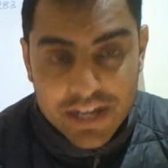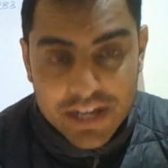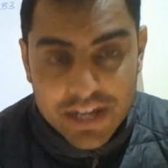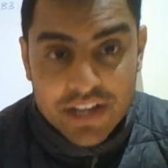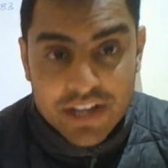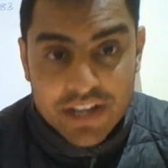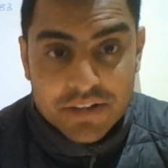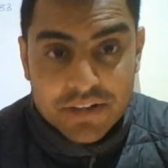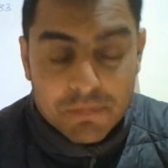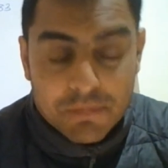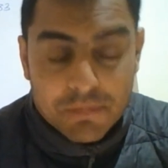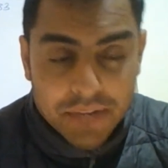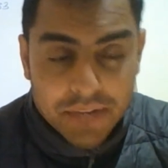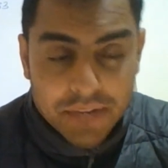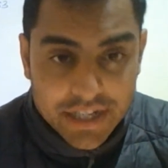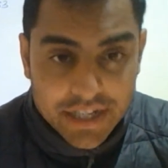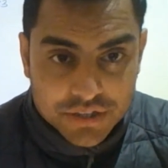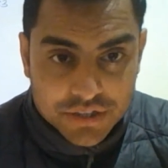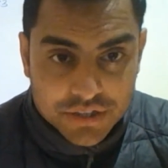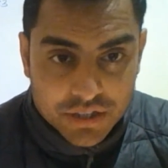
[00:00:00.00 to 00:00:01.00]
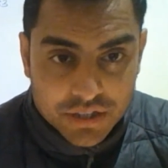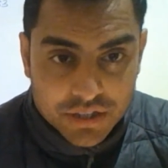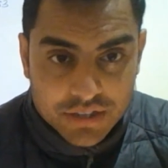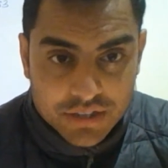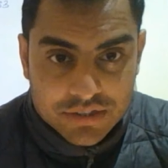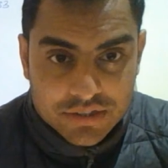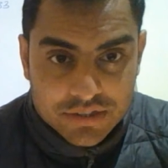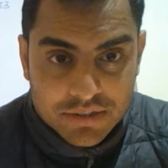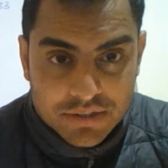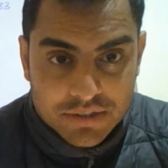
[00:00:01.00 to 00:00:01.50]
and pie
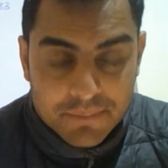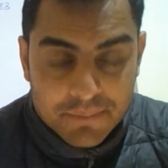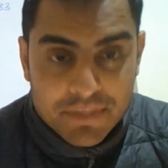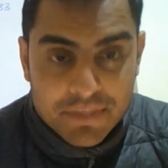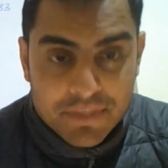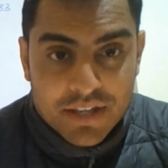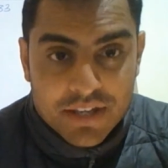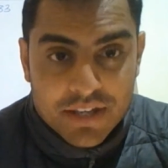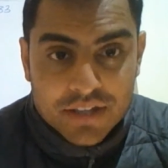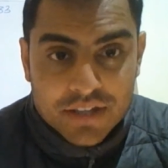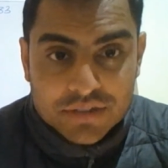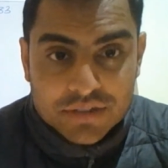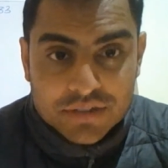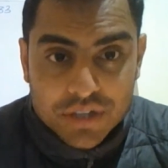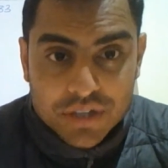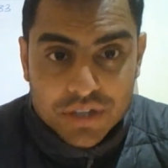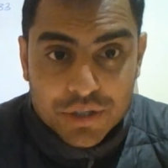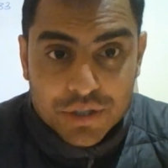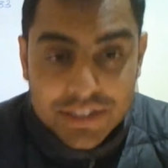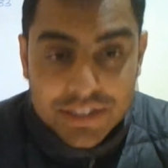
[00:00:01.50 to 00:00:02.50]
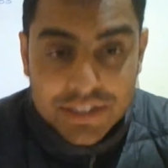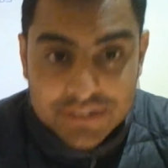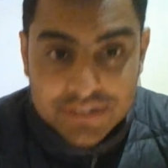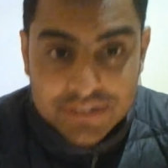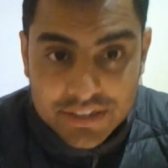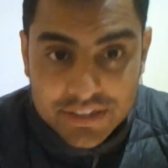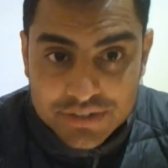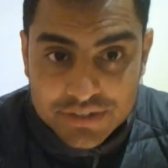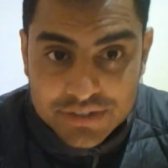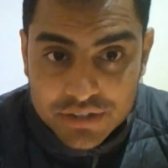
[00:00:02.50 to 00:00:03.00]
chart. So let's
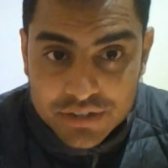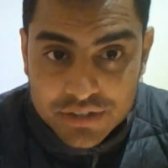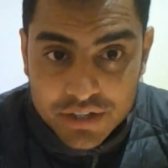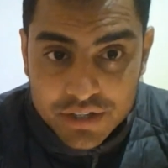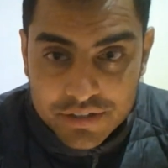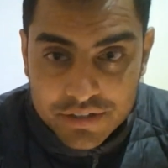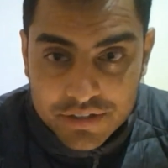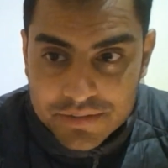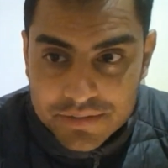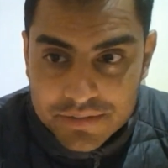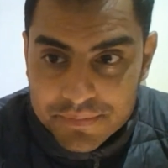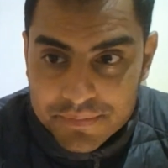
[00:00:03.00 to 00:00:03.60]
get started.